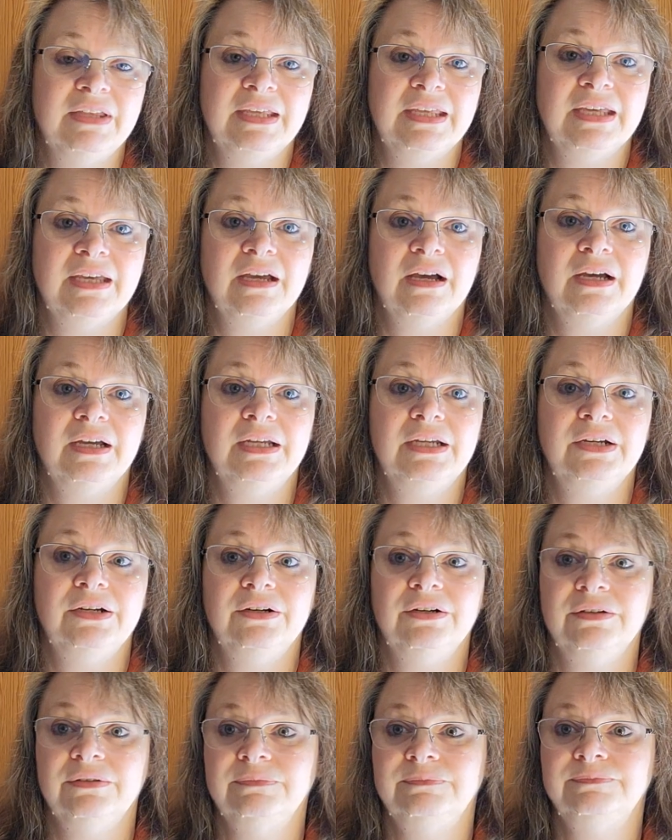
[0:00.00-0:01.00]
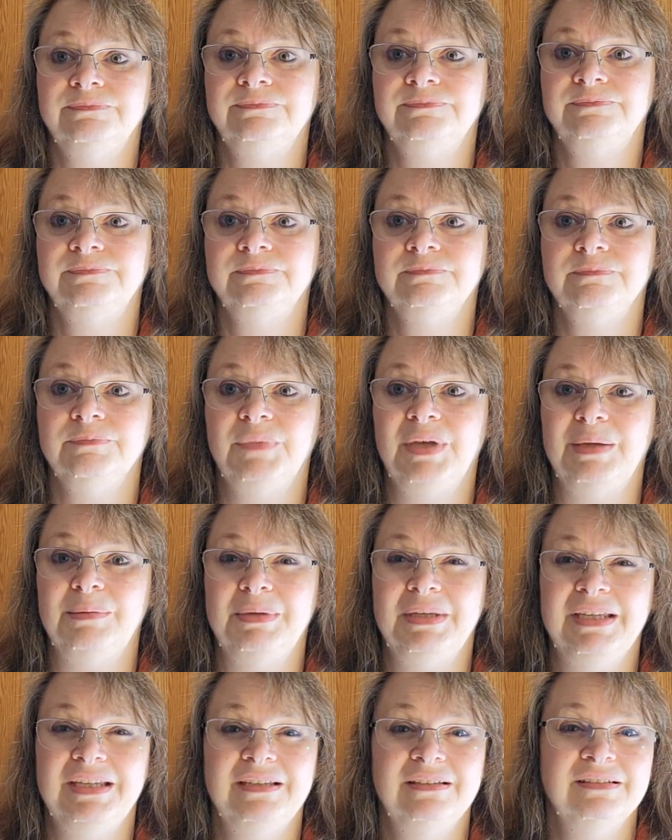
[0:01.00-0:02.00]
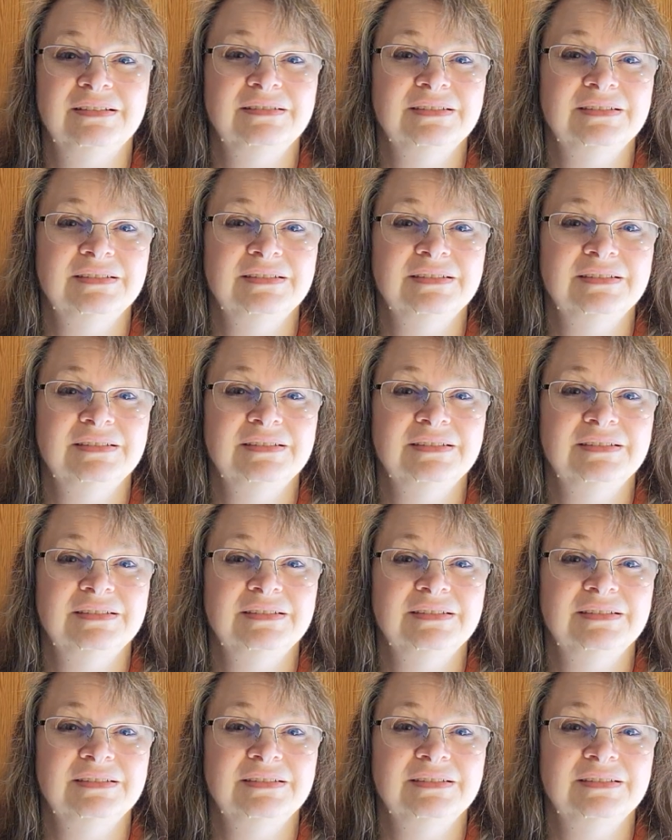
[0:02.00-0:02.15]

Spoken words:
think it got here maybe